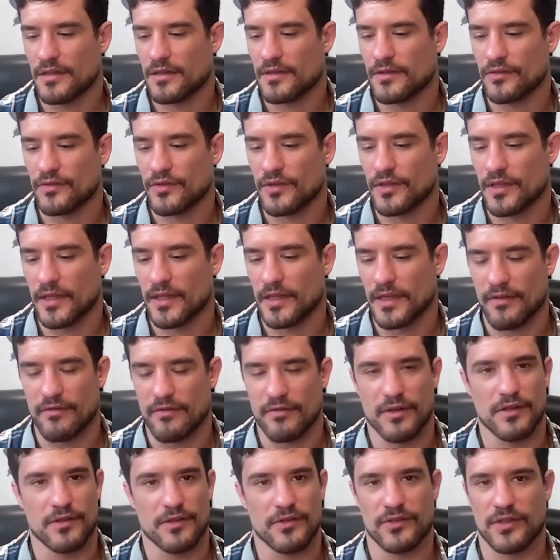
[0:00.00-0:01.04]
seeking
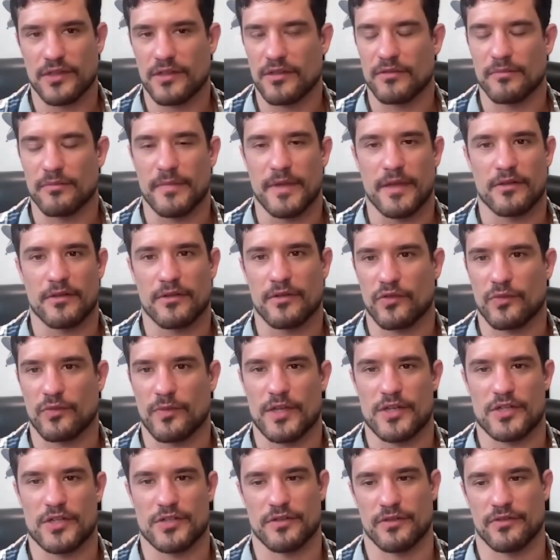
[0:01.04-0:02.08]
every single medical
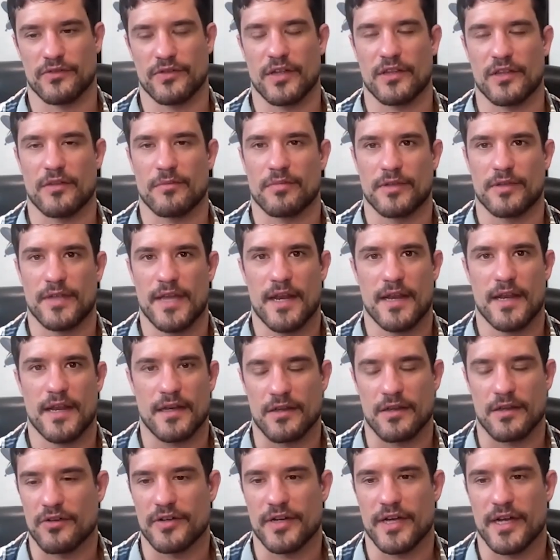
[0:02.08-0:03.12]
specialist on the planet
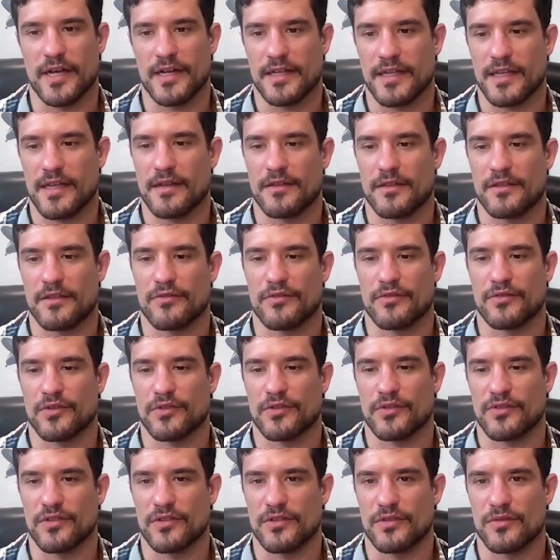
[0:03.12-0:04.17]
and you're not getting the
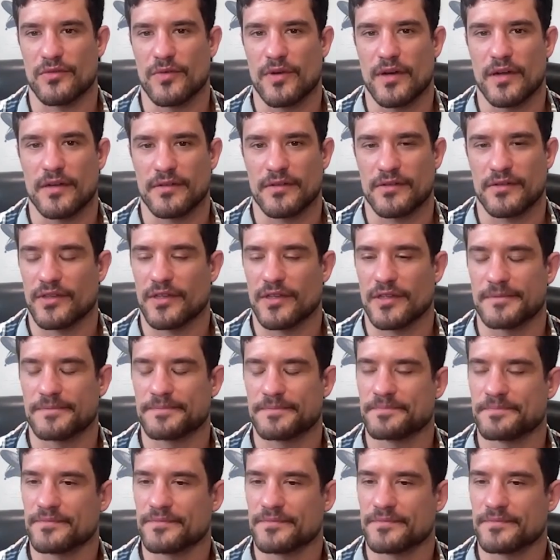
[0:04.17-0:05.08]
results that you want. It's like